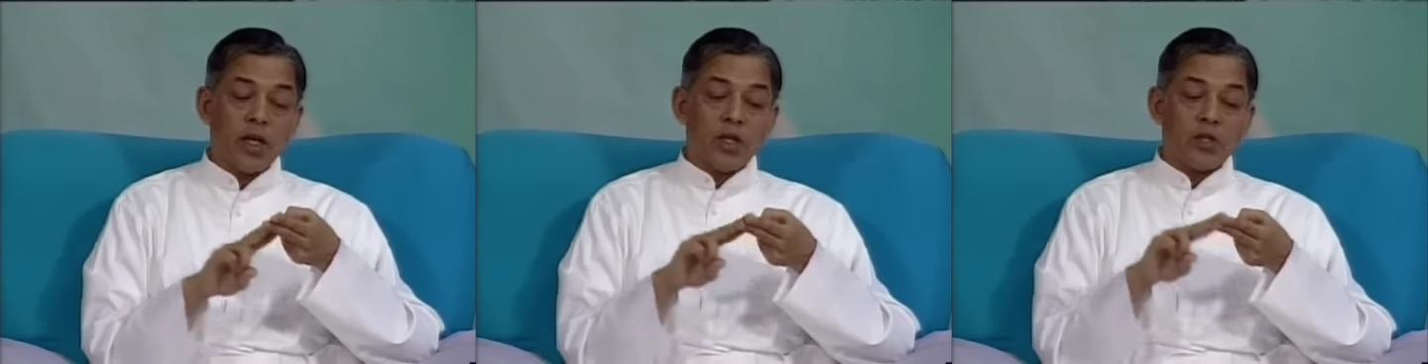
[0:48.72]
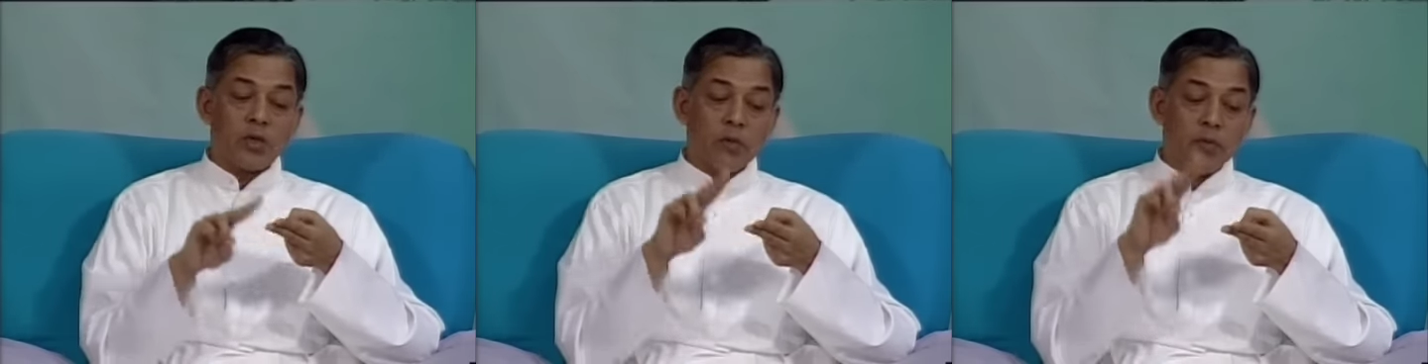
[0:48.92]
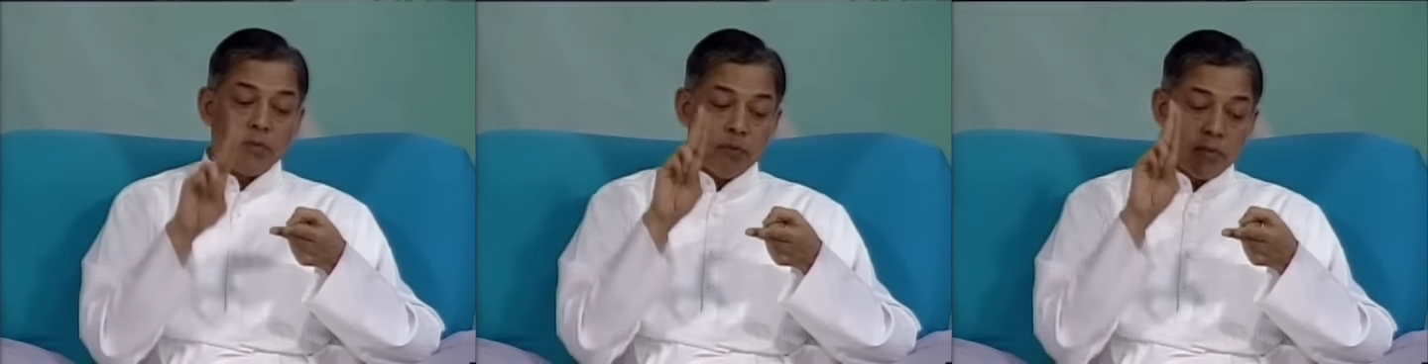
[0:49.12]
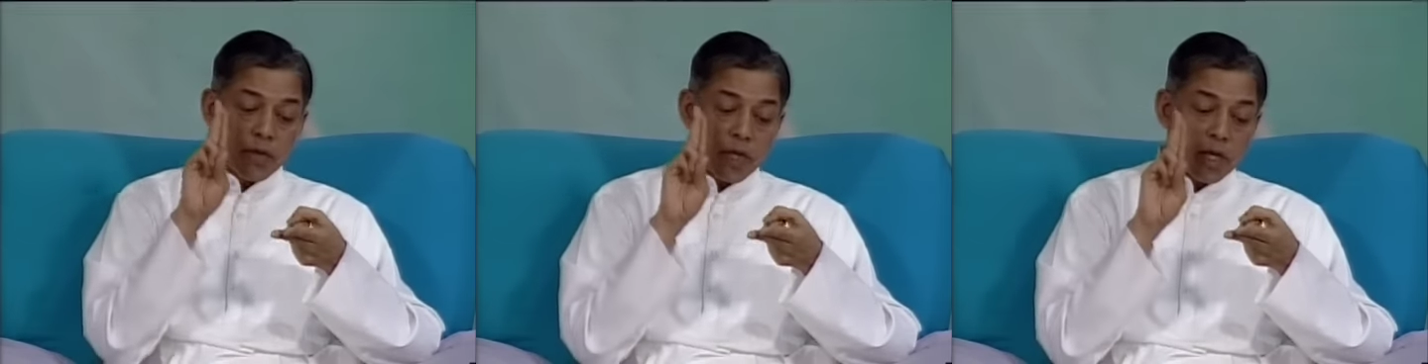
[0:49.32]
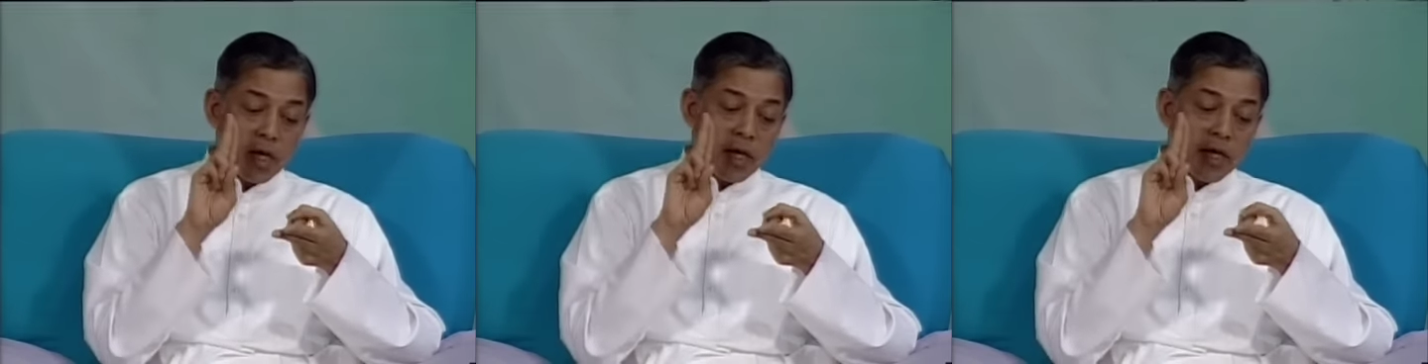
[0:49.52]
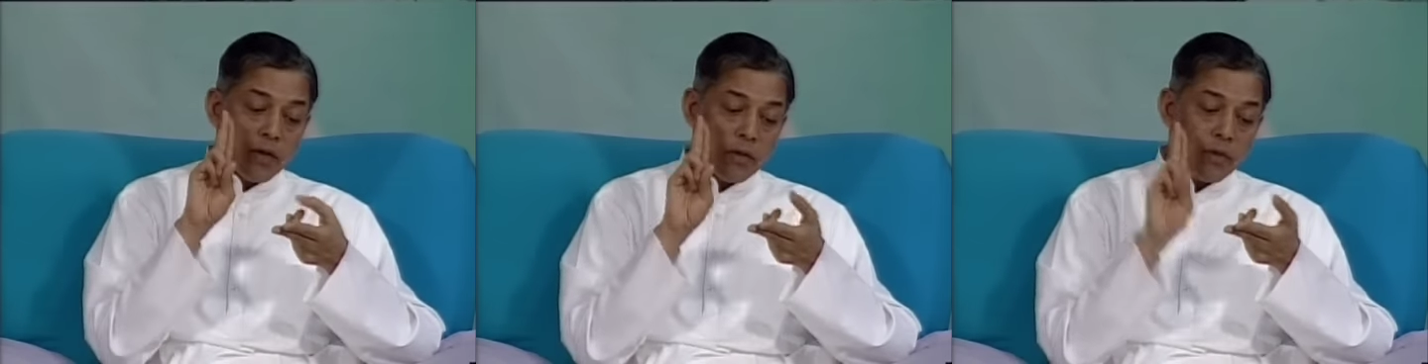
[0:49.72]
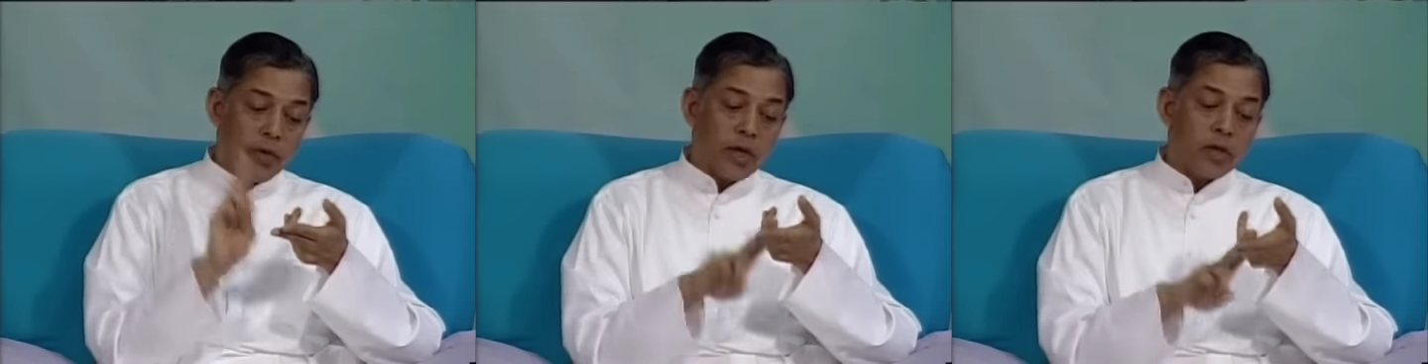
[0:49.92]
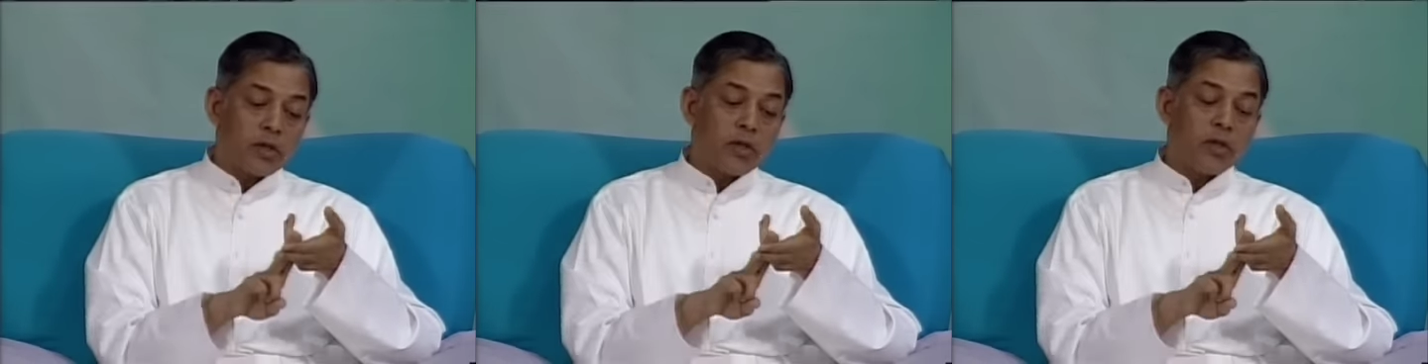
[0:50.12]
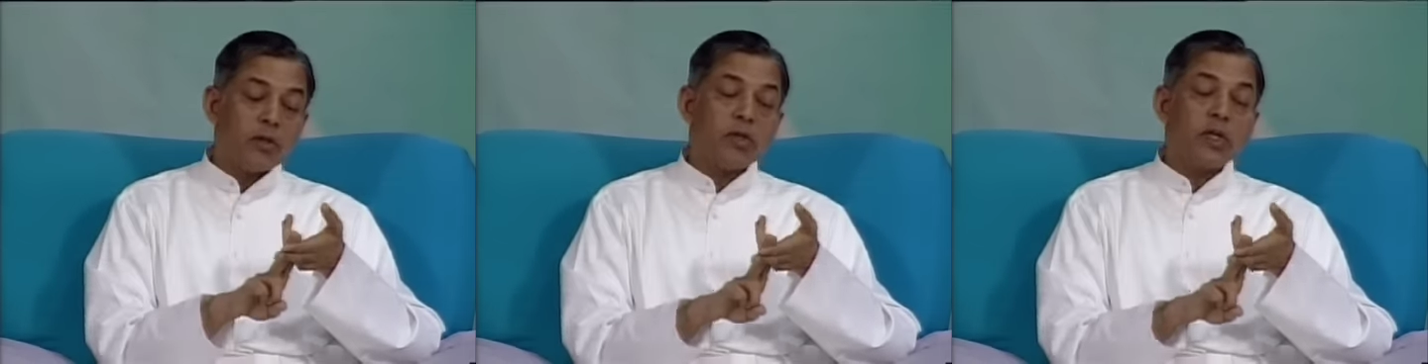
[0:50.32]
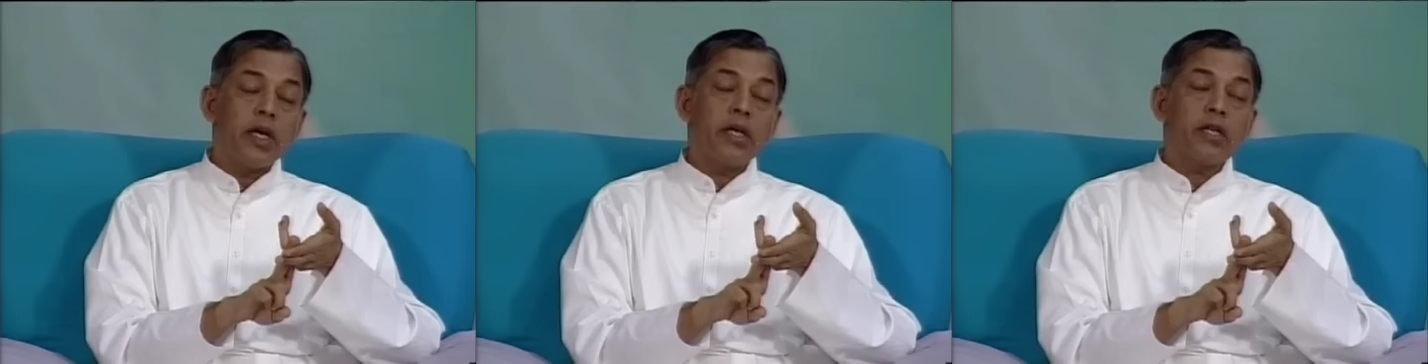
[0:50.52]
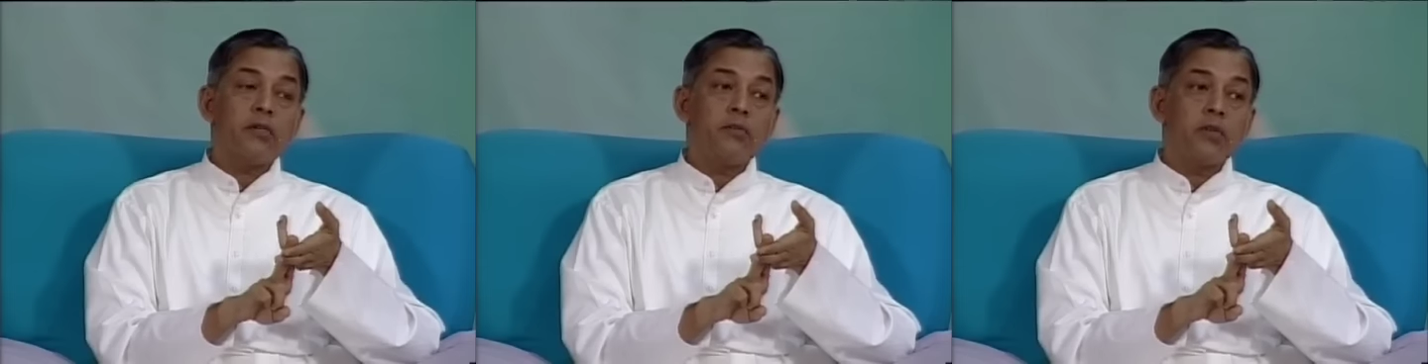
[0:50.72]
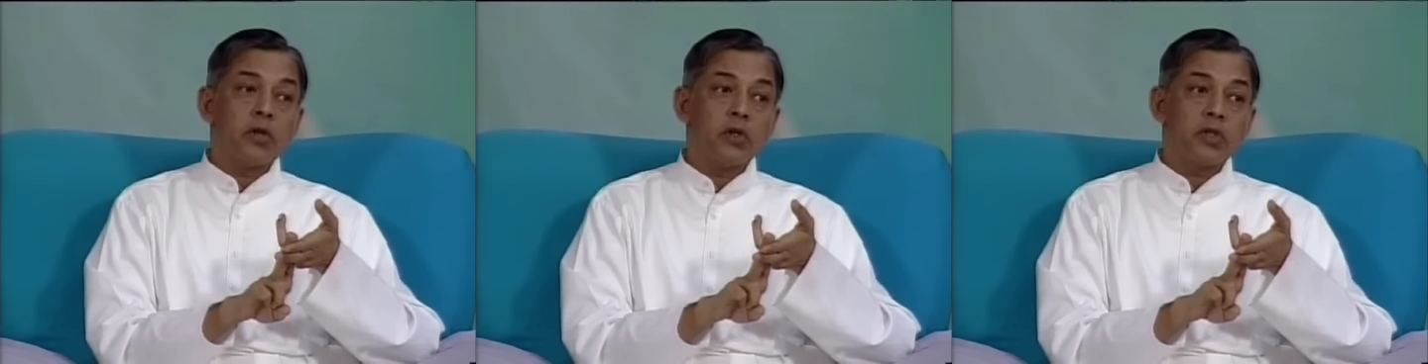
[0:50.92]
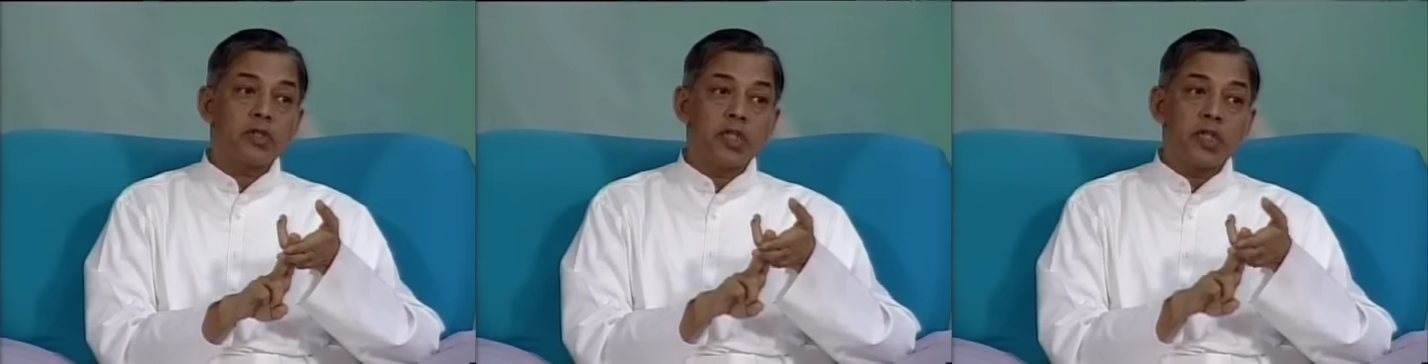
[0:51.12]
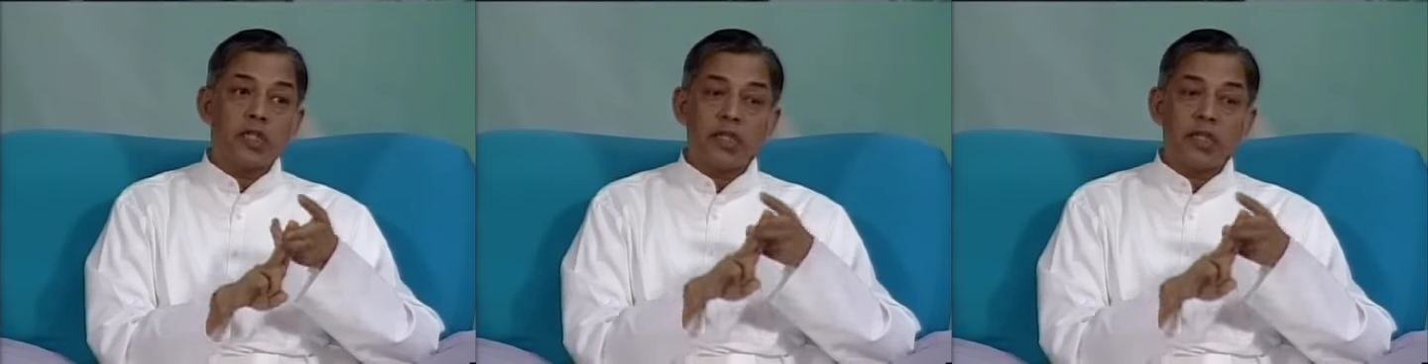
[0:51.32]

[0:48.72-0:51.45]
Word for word: So you want to get Moksha,